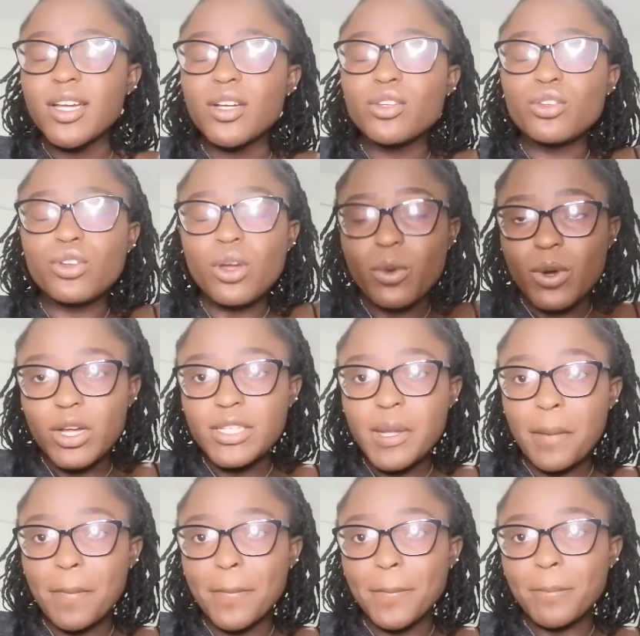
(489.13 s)
You know what?
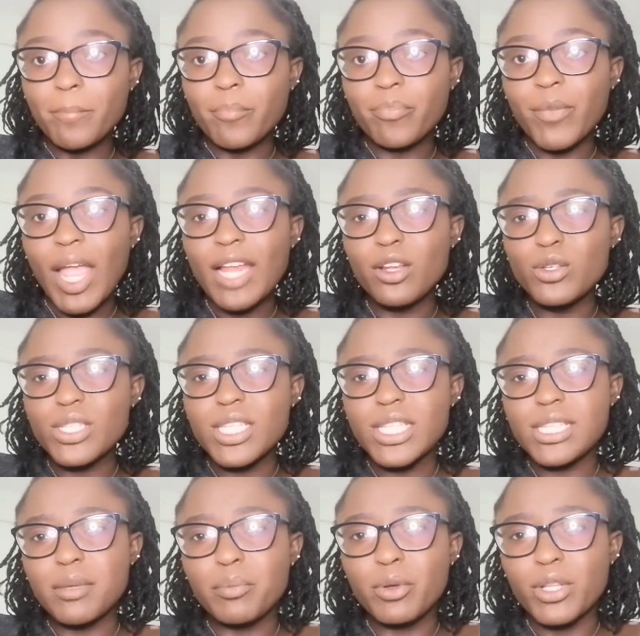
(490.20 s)
I use this
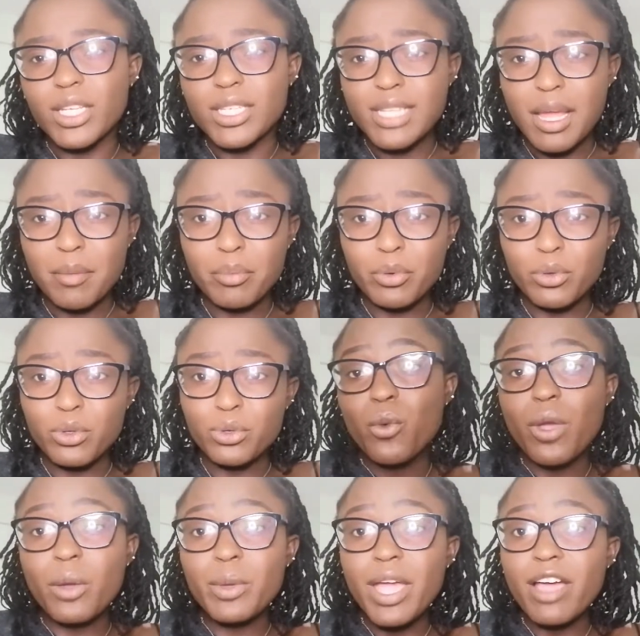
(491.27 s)
simple example
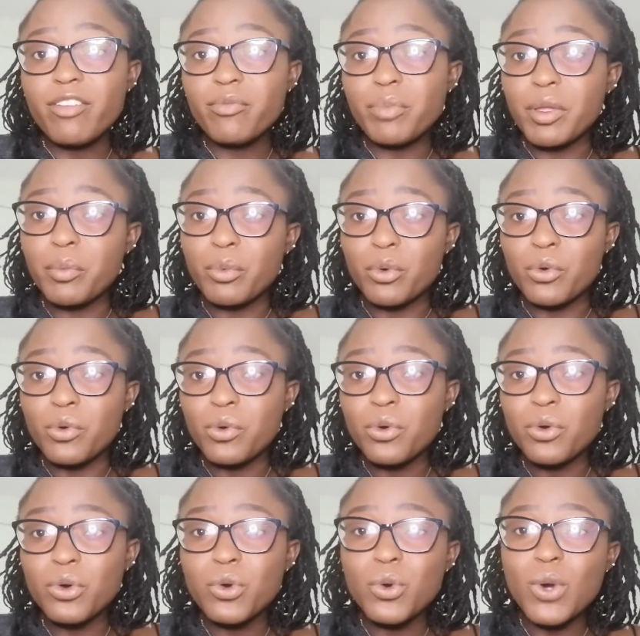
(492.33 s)
where we have people
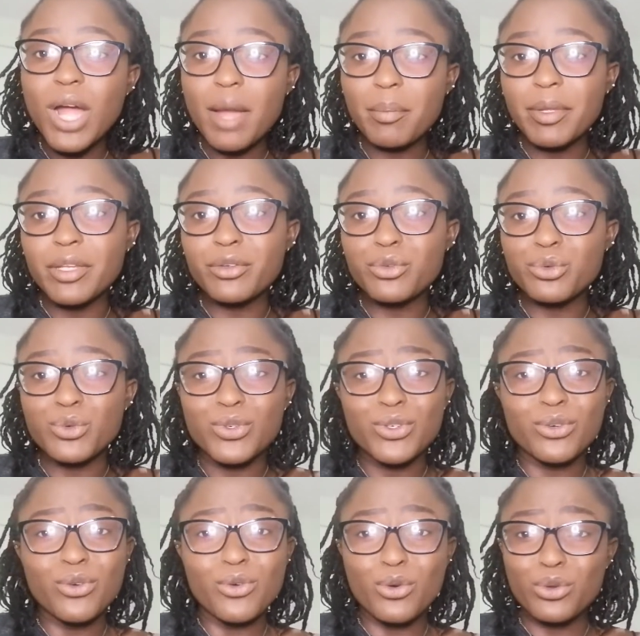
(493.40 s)
who happen to
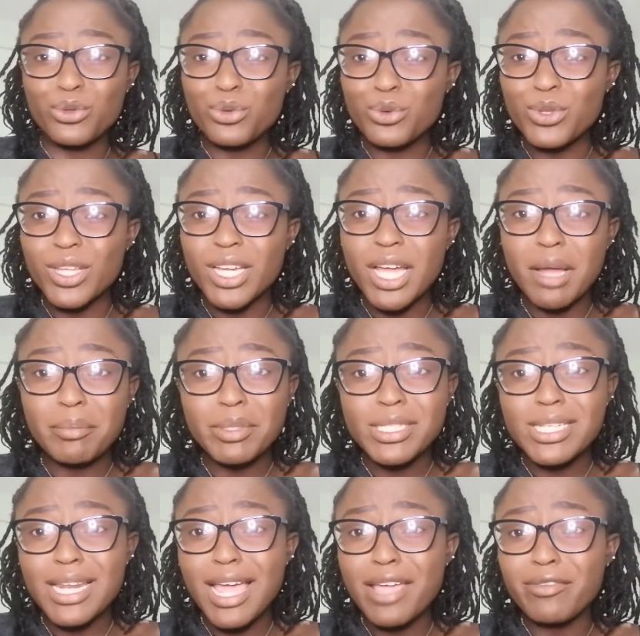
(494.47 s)
go through the
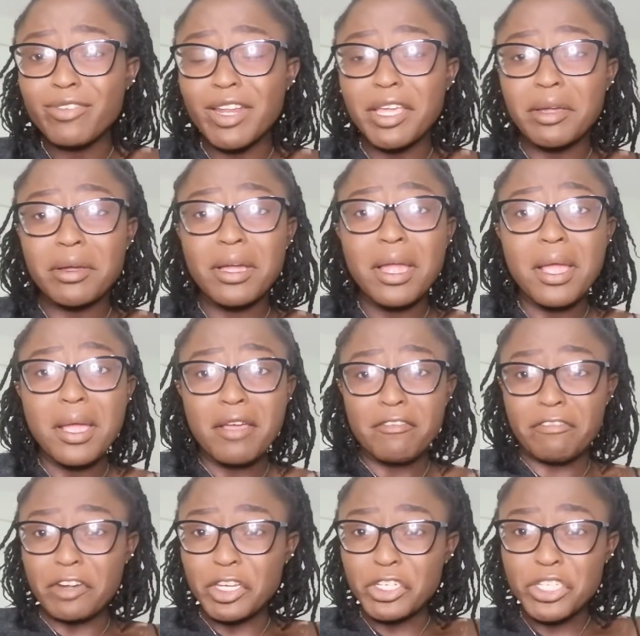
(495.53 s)
campus life, like
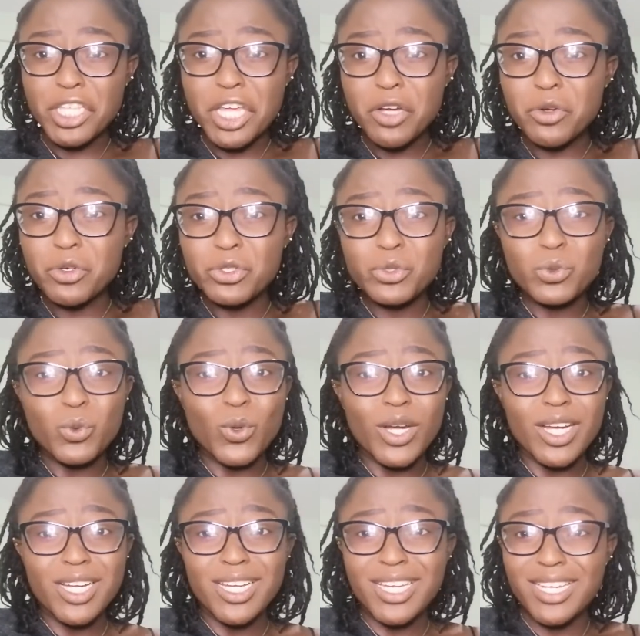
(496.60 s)
finish their
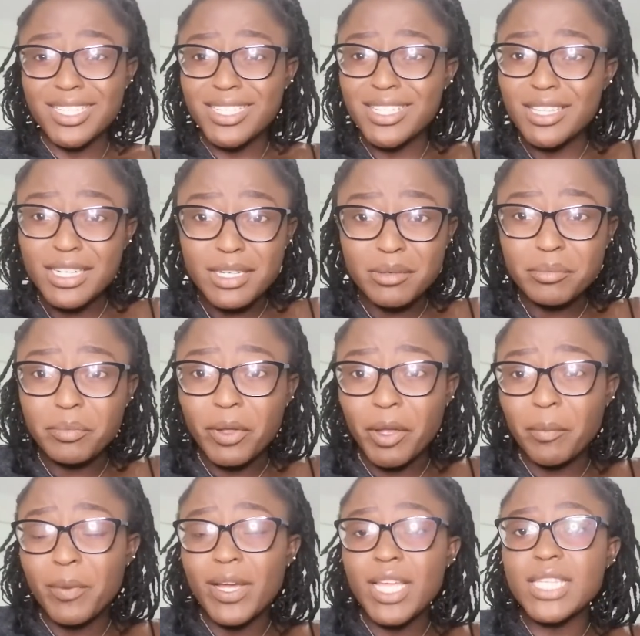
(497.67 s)
coursework, get the done
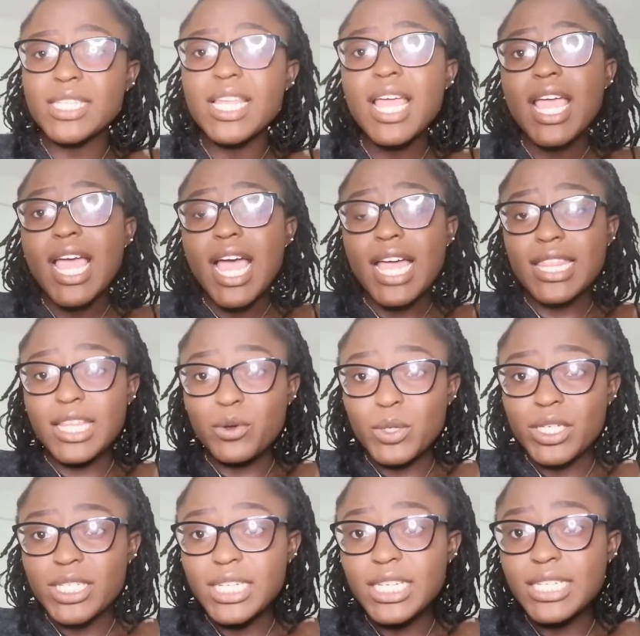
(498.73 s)
papers, and then
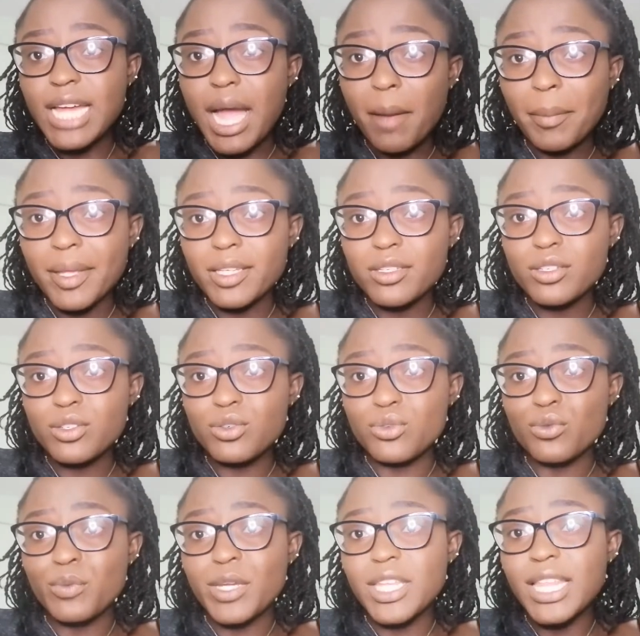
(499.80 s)
it happens
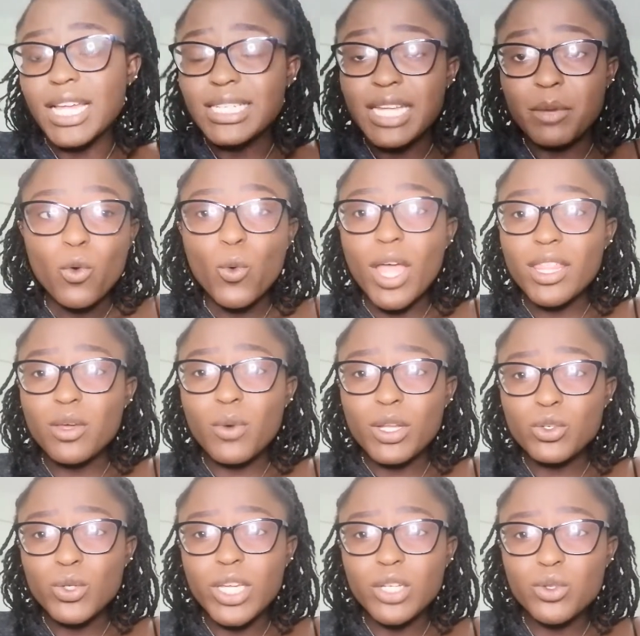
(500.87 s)
to be that time where they
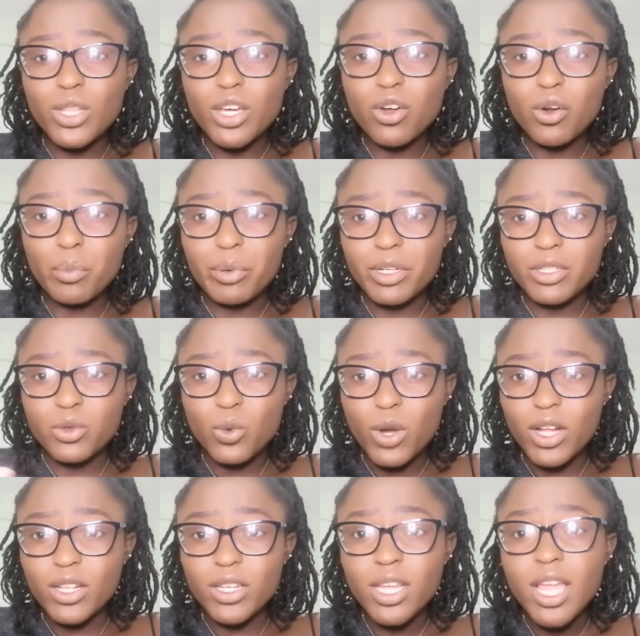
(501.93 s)
want to get to the corporate
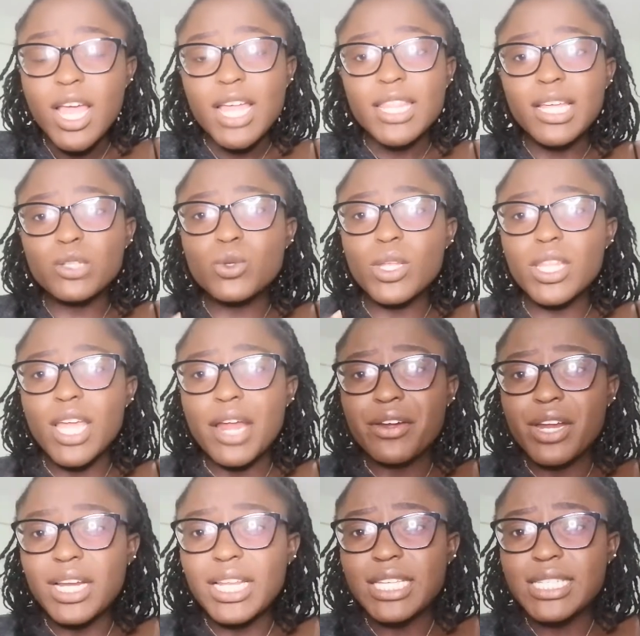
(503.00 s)
world. That's when they
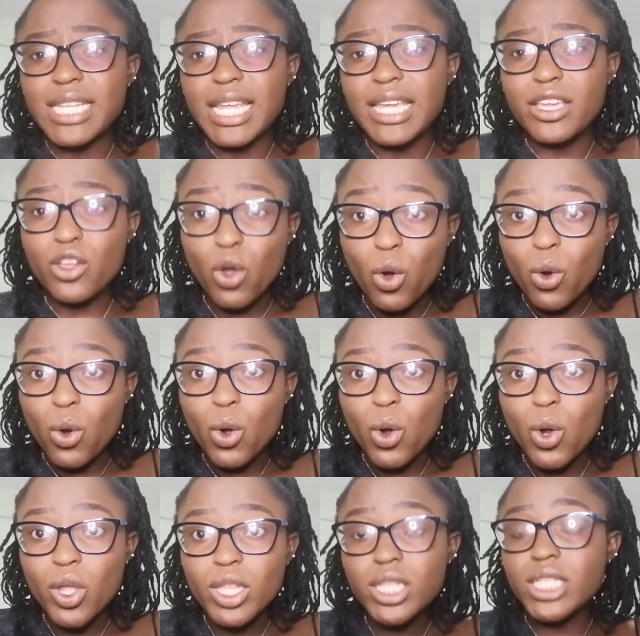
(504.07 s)
realize, like, yo,
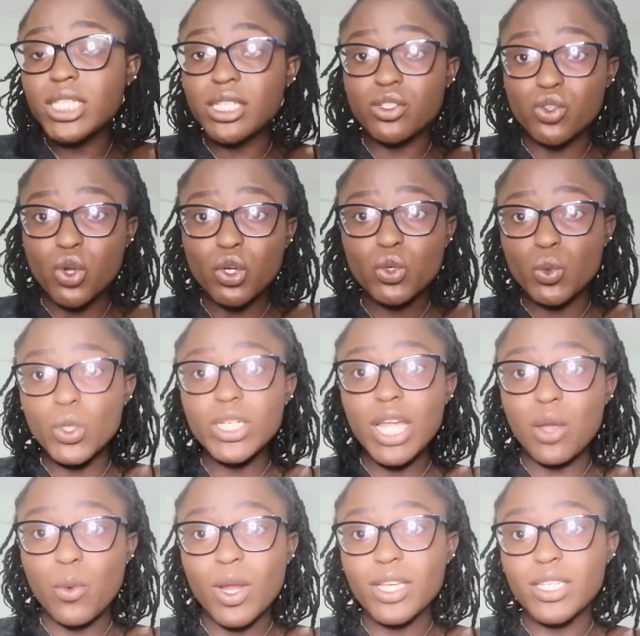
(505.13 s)
this is not what I
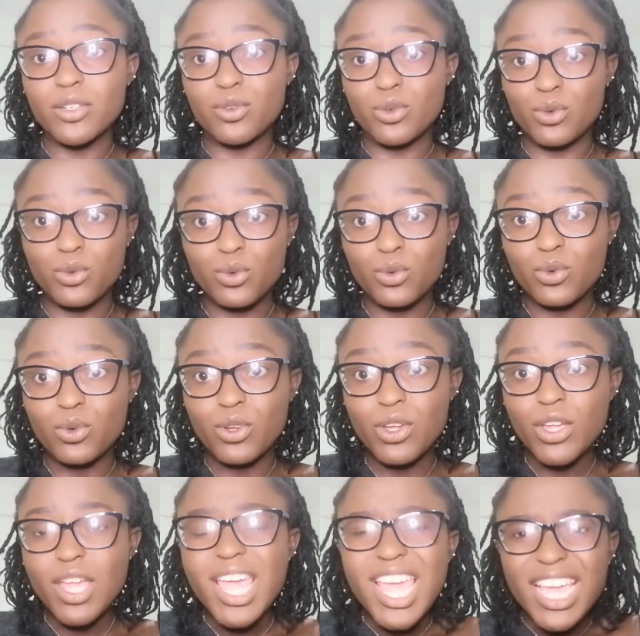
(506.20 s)
wanted to
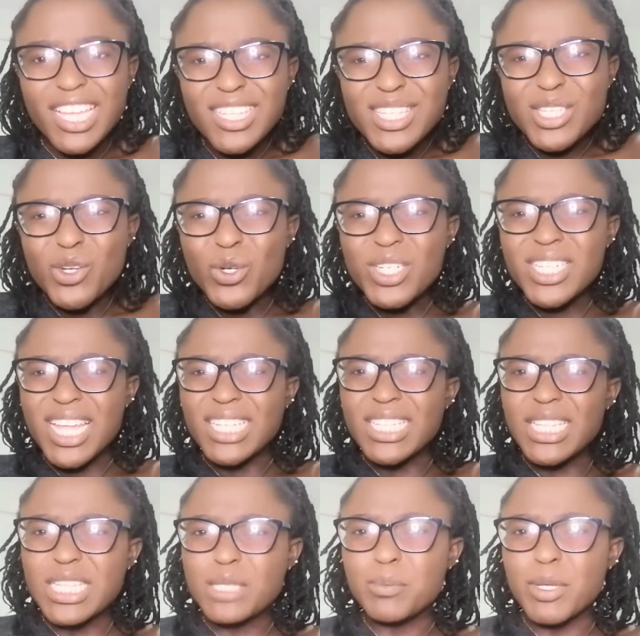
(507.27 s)
do. It's not
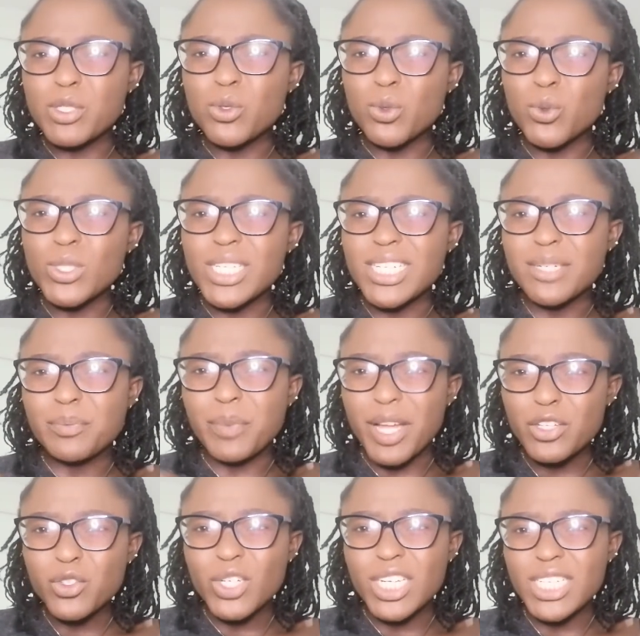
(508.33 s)
that this person wasn't
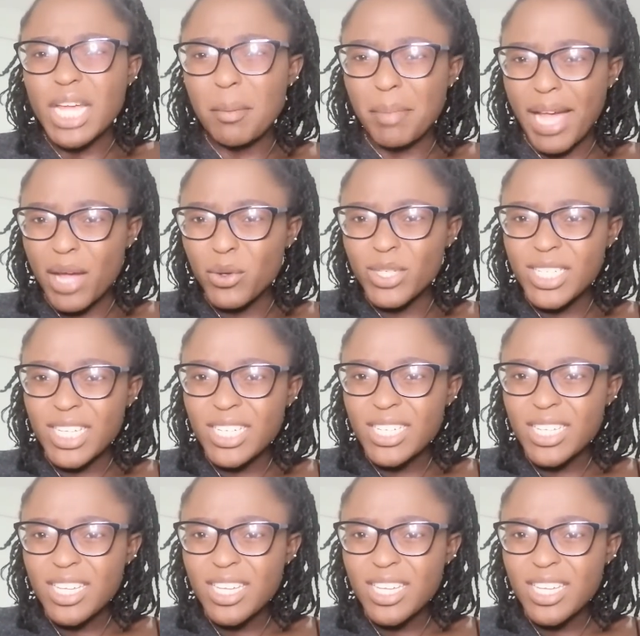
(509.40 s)
passionate about it.